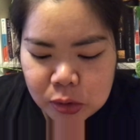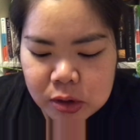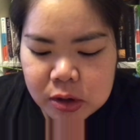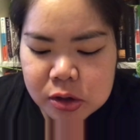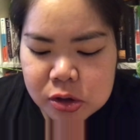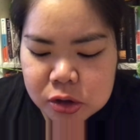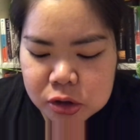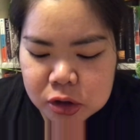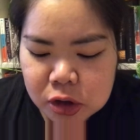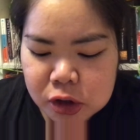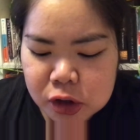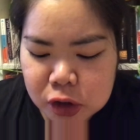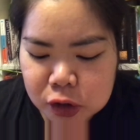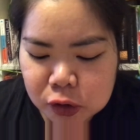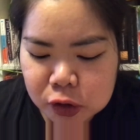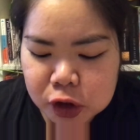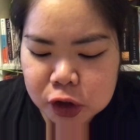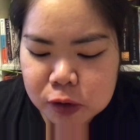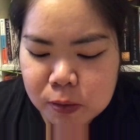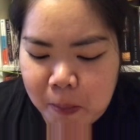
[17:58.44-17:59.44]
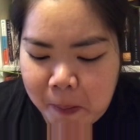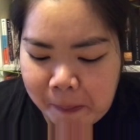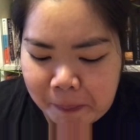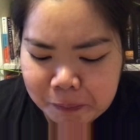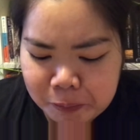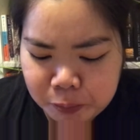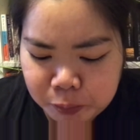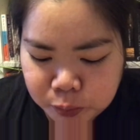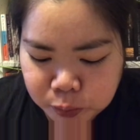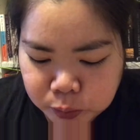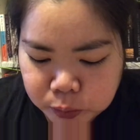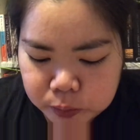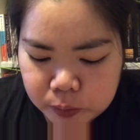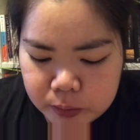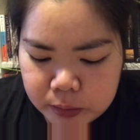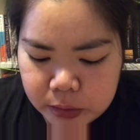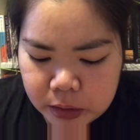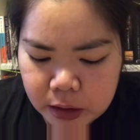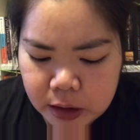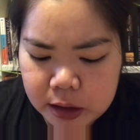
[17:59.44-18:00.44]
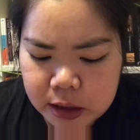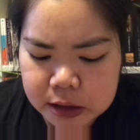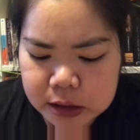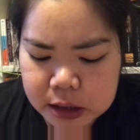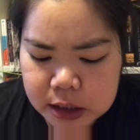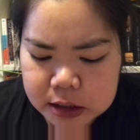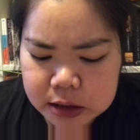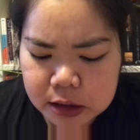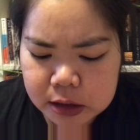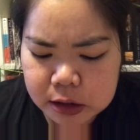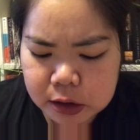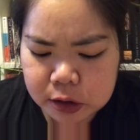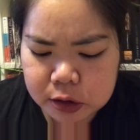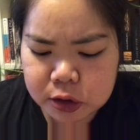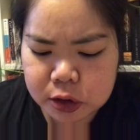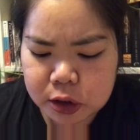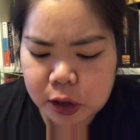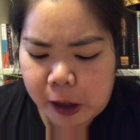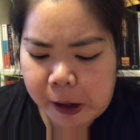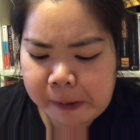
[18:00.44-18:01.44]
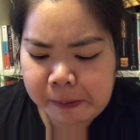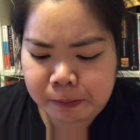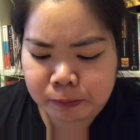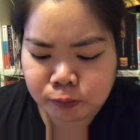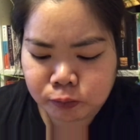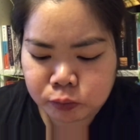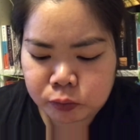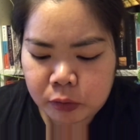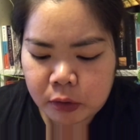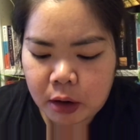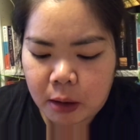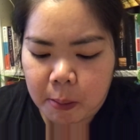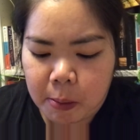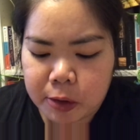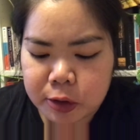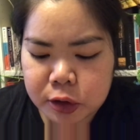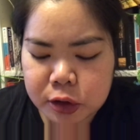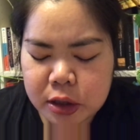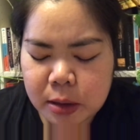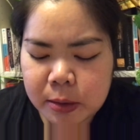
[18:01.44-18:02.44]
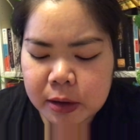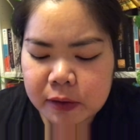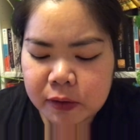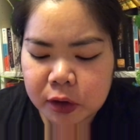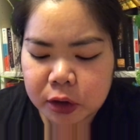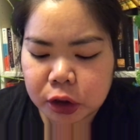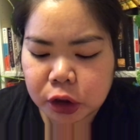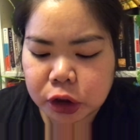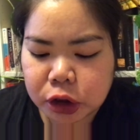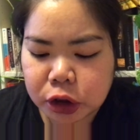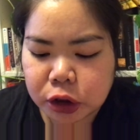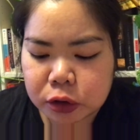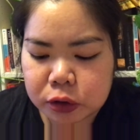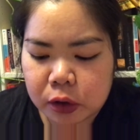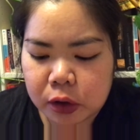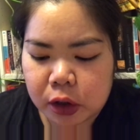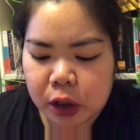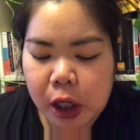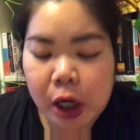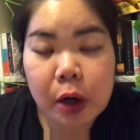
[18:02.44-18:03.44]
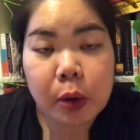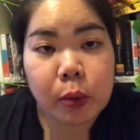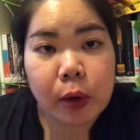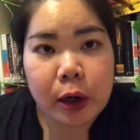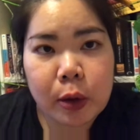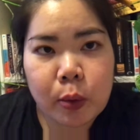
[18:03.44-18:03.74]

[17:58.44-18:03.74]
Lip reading: He said he agreed. It tastes like there's like balsamic vinegar or like a red